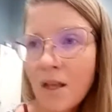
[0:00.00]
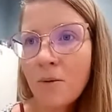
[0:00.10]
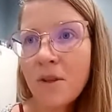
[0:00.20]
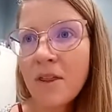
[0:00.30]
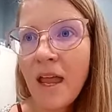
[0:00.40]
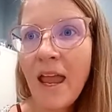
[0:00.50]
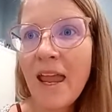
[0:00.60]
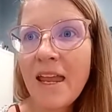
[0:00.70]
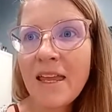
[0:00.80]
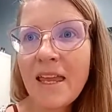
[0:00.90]
with
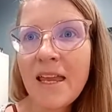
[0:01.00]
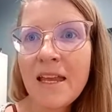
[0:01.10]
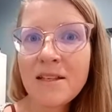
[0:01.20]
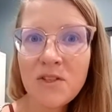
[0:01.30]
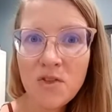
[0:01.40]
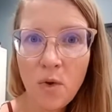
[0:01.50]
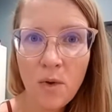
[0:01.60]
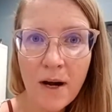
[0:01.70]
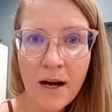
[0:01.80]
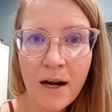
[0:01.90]
achy,
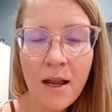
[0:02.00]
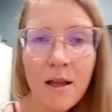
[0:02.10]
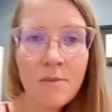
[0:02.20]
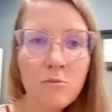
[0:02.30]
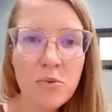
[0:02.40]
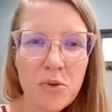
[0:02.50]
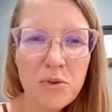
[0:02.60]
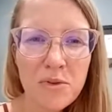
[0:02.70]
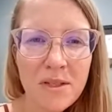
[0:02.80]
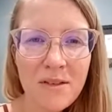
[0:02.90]
sore,
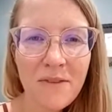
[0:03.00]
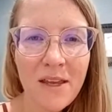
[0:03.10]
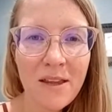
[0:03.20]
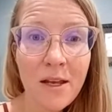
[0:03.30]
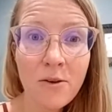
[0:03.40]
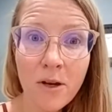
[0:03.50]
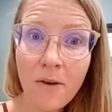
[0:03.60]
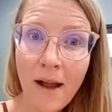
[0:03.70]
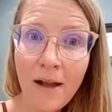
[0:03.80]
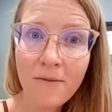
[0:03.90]
bruised feeling, or you
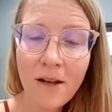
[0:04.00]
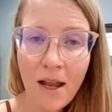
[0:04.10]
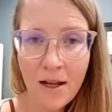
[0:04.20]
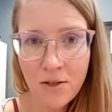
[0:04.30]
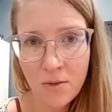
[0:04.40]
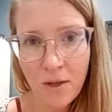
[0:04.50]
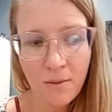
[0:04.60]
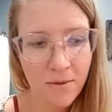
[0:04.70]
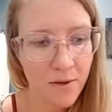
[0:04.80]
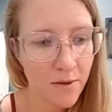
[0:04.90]
have an actual
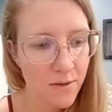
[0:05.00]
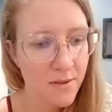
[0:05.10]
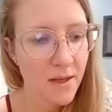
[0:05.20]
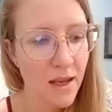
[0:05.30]
bruise,